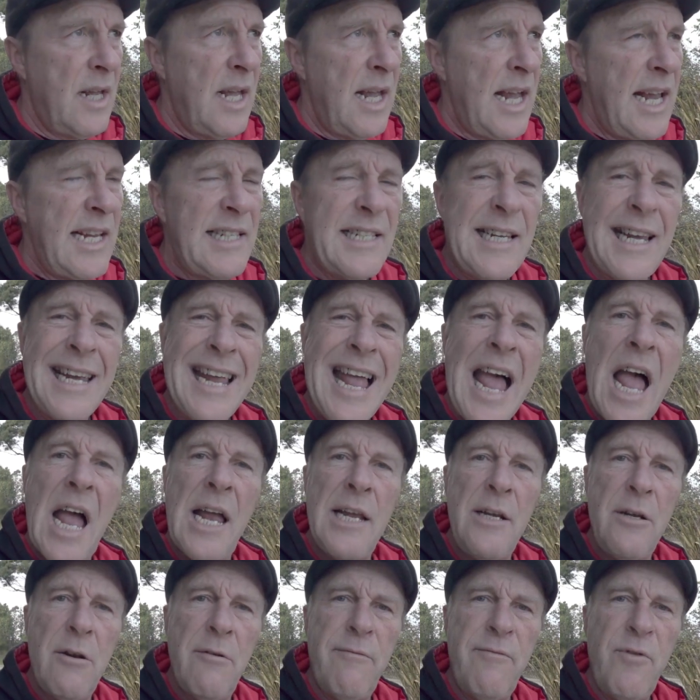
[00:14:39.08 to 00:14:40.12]
It's a
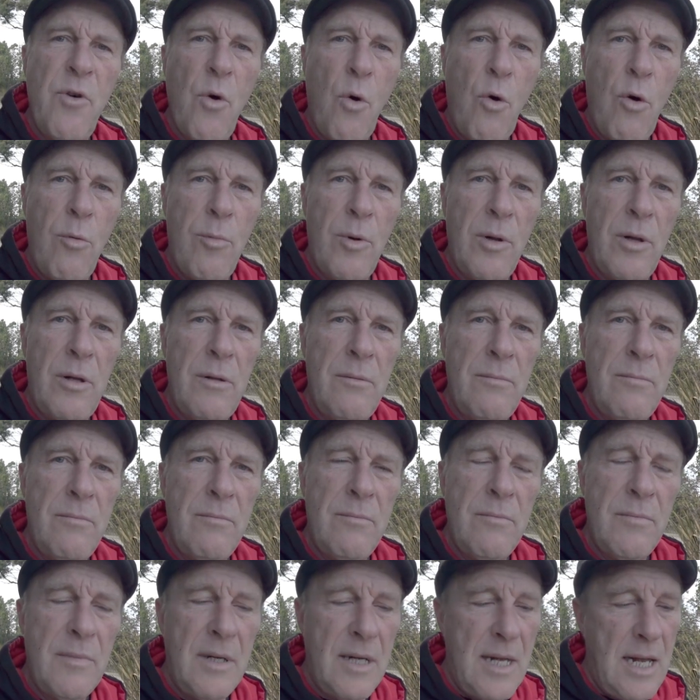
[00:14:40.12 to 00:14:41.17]
kind of normal.
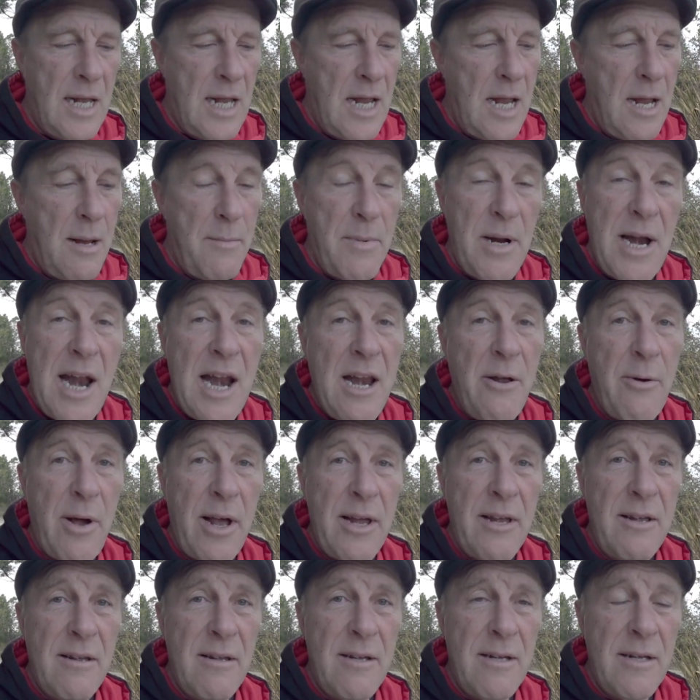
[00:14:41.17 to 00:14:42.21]
But anyway,
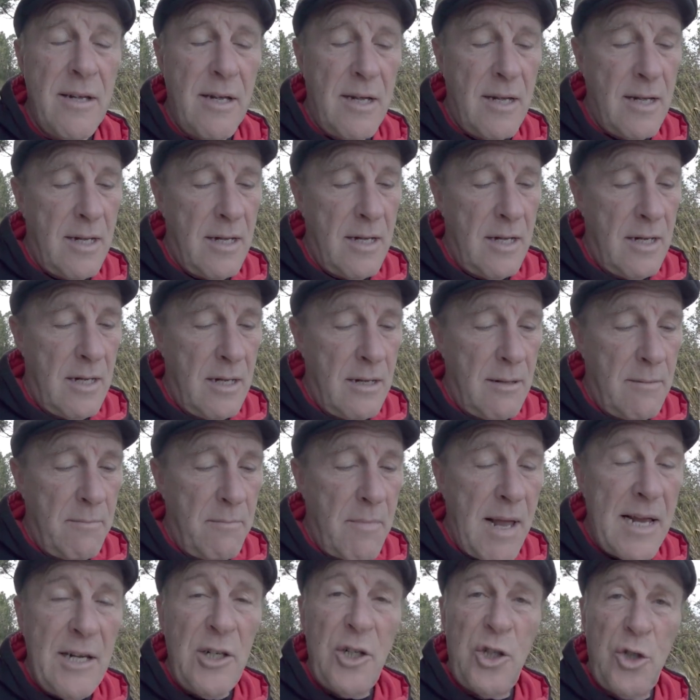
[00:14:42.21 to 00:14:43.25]

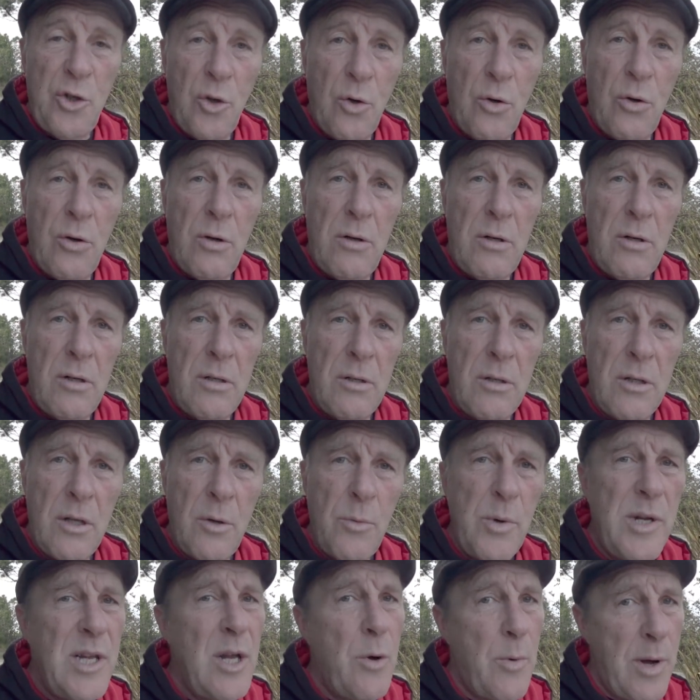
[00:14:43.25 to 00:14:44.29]
make sure that
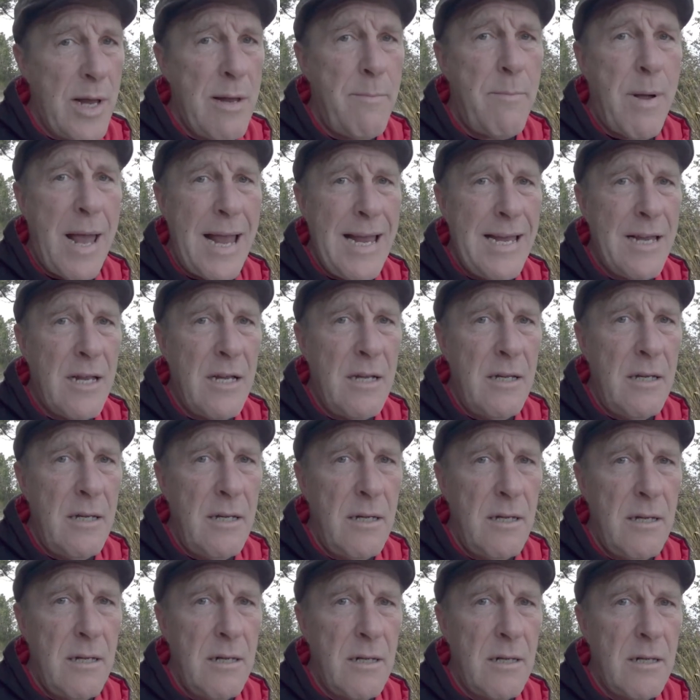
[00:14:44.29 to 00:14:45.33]
when you eat bacon,
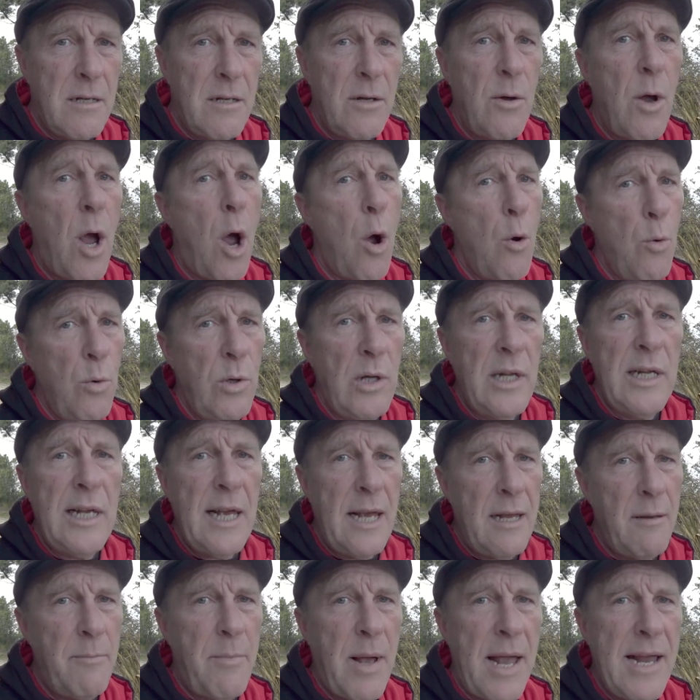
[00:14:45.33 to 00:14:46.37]
you only
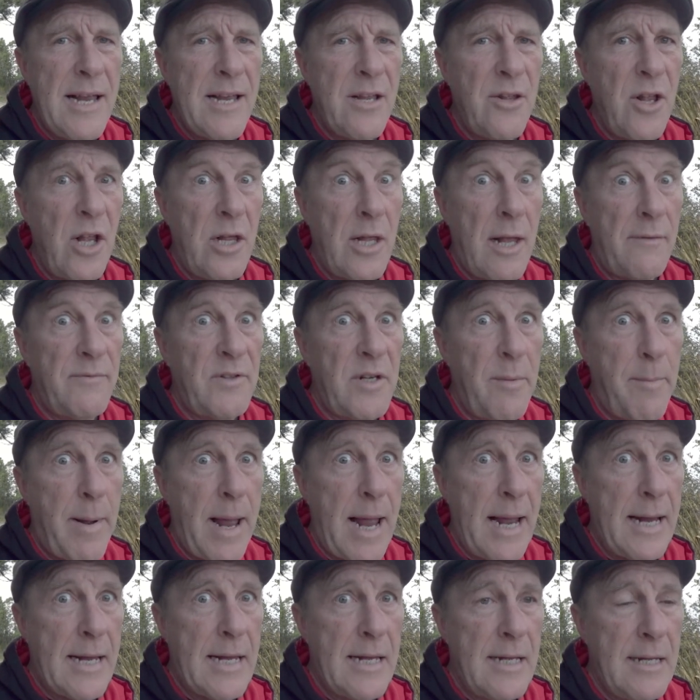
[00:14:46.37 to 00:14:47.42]
eat bacon that loves you
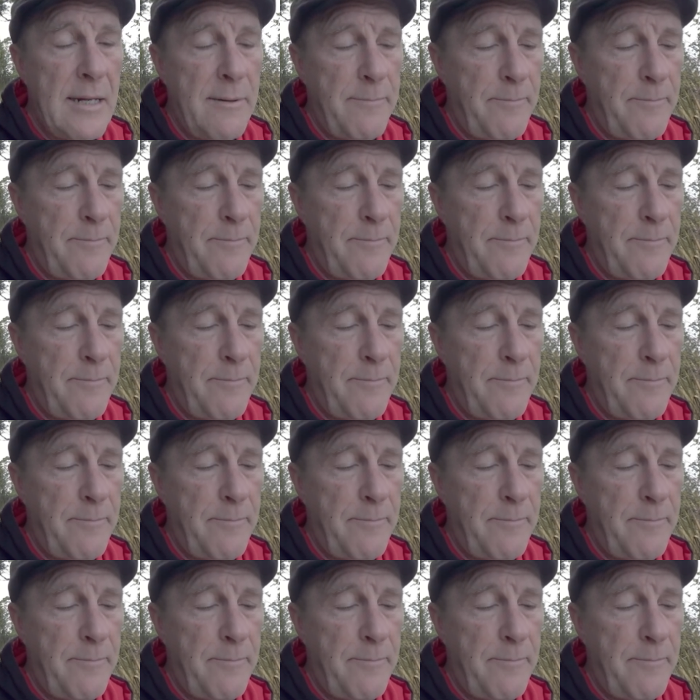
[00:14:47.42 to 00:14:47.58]
back.